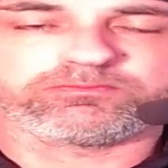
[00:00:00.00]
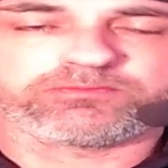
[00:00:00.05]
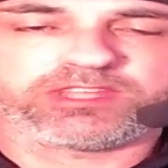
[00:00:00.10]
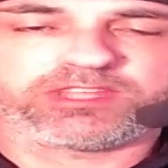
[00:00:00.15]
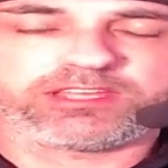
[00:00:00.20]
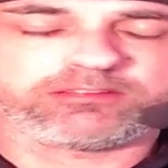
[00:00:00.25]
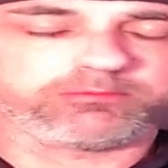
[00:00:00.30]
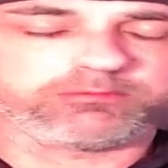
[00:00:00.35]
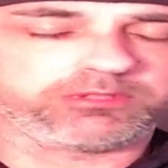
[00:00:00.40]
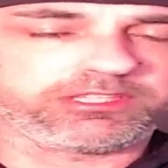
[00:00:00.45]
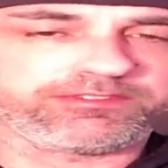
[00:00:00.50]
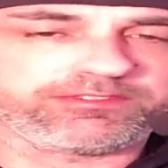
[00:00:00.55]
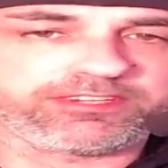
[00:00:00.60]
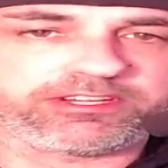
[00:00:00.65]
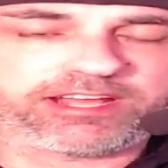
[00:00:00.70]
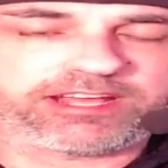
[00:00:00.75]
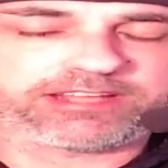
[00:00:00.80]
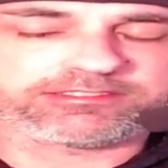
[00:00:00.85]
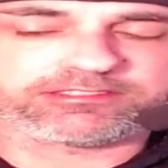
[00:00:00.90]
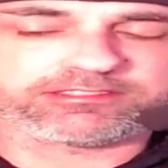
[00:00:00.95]
And believe it or
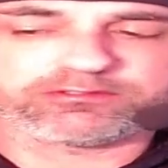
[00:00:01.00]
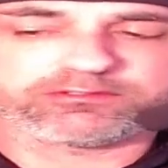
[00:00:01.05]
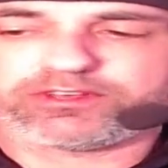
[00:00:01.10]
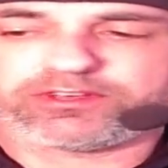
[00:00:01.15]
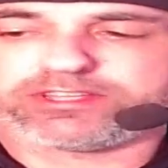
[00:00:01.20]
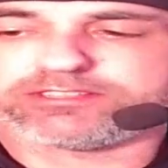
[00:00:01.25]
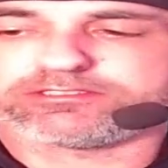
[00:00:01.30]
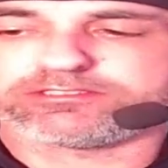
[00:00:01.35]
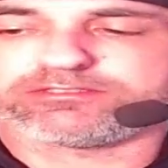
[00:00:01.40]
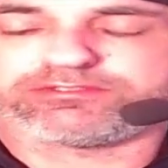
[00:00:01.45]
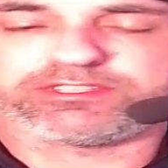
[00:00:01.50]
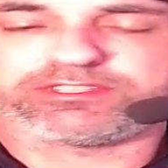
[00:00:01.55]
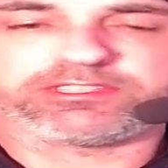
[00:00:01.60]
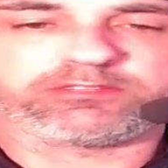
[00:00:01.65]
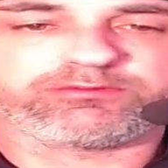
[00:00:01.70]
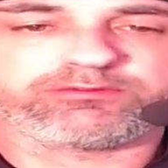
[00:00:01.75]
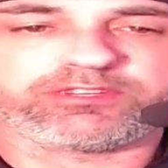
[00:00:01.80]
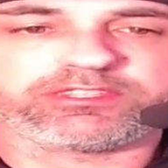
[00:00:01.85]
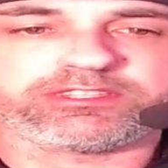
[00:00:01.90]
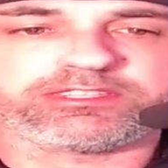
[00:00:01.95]
not, this fight is a
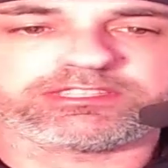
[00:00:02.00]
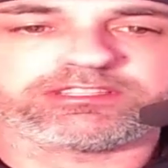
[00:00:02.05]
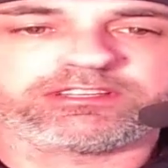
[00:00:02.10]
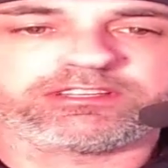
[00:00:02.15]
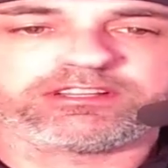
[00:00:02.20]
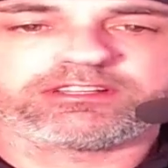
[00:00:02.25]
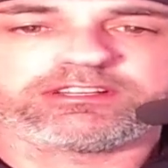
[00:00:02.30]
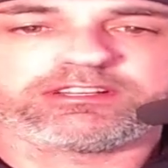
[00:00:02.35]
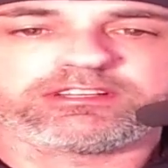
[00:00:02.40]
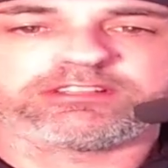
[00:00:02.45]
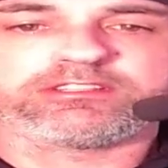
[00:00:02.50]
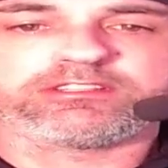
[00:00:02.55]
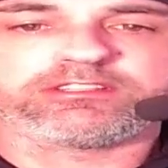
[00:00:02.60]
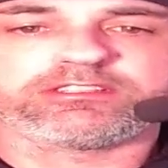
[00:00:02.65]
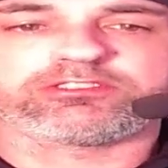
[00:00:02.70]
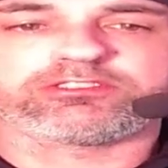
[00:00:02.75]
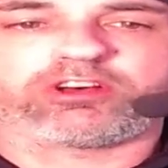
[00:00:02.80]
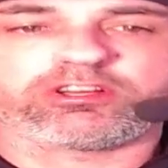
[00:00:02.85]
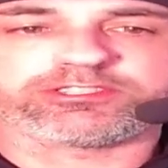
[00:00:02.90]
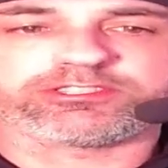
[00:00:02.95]
50-50
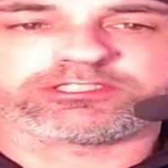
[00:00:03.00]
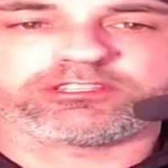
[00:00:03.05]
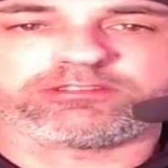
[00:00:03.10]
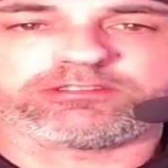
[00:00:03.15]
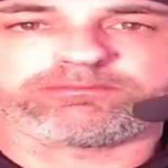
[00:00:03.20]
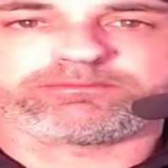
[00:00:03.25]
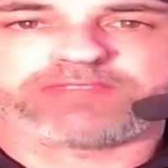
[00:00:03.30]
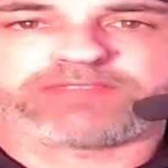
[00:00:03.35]
toss-up.